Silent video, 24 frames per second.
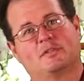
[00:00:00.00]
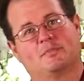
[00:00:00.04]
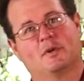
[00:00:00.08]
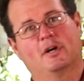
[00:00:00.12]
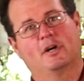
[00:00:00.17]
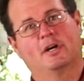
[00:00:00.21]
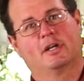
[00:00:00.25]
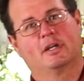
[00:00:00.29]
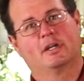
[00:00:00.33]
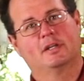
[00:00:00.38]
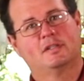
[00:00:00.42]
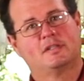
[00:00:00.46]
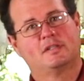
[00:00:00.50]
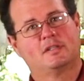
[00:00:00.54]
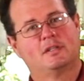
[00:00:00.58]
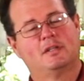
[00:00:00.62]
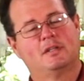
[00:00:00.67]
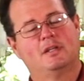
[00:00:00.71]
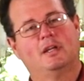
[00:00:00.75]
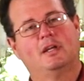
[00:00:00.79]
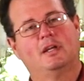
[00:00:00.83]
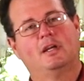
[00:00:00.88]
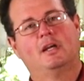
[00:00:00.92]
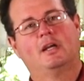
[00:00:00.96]
markets,
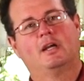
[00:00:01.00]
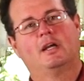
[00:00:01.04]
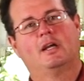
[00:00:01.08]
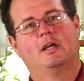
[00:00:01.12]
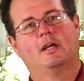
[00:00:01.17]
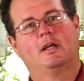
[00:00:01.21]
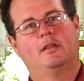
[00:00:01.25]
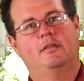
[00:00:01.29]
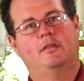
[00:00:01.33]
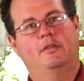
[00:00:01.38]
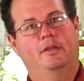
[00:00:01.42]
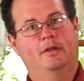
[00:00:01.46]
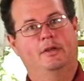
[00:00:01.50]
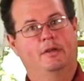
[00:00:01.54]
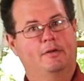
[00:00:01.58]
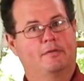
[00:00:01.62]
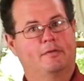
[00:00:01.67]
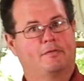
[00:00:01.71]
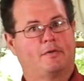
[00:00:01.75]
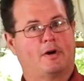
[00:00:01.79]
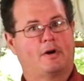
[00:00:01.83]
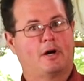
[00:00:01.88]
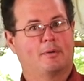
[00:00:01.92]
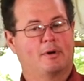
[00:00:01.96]
the
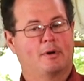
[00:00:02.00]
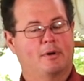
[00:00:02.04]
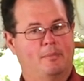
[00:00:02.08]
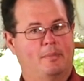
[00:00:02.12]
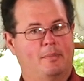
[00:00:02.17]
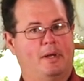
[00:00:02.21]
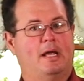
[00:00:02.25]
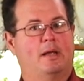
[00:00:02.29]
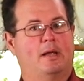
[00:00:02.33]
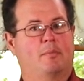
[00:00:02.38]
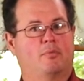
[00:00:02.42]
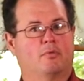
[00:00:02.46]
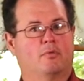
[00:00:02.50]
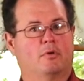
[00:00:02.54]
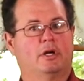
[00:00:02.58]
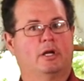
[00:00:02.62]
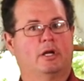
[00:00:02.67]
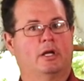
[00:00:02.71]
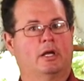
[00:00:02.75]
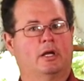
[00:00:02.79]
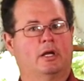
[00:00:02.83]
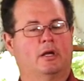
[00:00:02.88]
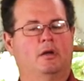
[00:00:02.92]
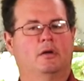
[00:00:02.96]
farmer may
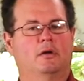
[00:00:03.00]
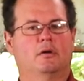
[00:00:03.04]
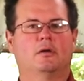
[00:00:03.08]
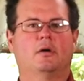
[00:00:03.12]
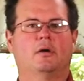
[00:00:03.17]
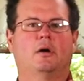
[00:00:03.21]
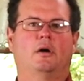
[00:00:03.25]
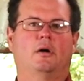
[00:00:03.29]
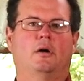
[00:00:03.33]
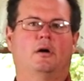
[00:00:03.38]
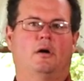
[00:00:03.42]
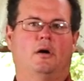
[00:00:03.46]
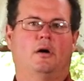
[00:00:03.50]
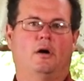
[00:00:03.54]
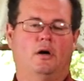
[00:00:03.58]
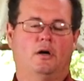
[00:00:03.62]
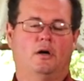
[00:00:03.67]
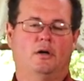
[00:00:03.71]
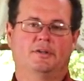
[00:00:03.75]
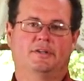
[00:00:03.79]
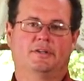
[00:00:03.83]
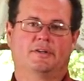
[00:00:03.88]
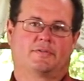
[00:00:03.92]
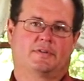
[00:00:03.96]
bring
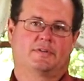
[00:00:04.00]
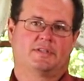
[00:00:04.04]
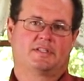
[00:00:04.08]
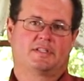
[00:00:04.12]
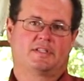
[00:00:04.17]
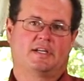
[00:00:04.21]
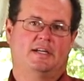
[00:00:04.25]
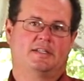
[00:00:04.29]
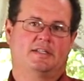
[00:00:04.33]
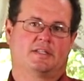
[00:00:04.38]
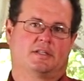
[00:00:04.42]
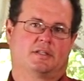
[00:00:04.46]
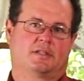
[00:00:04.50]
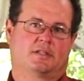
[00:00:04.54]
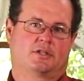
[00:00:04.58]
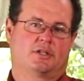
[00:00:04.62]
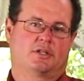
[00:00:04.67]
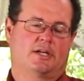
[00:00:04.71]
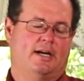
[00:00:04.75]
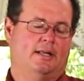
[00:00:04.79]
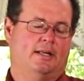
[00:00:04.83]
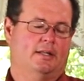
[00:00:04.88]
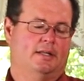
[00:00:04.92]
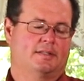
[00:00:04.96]
all different sizes of
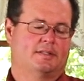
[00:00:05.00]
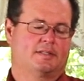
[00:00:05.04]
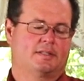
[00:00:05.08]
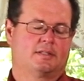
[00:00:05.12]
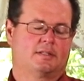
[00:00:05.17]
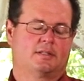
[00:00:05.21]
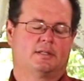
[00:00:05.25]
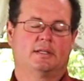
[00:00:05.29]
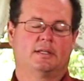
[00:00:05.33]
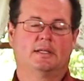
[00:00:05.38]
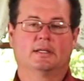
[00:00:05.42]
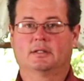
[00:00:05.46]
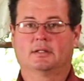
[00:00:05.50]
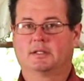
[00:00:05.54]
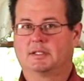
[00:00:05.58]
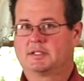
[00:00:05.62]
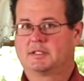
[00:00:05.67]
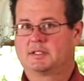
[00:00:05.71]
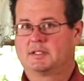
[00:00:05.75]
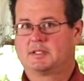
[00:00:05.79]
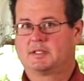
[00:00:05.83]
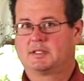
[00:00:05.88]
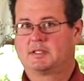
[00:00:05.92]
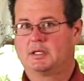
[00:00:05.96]
shallots, at
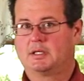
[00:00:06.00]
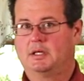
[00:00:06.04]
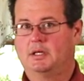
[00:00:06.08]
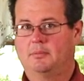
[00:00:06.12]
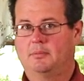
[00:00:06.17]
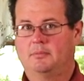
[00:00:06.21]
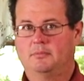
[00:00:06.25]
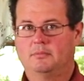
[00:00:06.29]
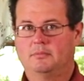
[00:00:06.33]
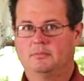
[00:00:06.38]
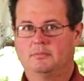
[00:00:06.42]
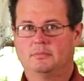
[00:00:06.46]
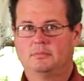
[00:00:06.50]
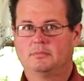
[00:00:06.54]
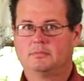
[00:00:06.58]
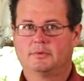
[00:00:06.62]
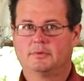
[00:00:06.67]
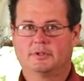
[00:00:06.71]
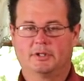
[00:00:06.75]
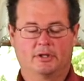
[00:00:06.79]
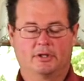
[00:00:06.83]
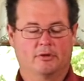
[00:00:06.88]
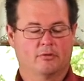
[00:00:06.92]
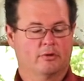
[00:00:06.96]
least to some
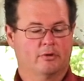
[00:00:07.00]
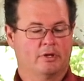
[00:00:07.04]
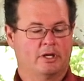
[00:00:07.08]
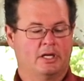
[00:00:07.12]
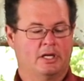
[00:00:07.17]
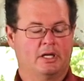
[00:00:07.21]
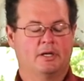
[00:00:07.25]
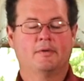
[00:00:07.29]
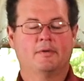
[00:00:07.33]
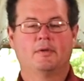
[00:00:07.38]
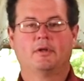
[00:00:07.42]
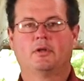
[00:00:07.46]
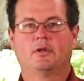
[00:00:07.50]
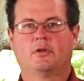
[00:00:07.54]
degree.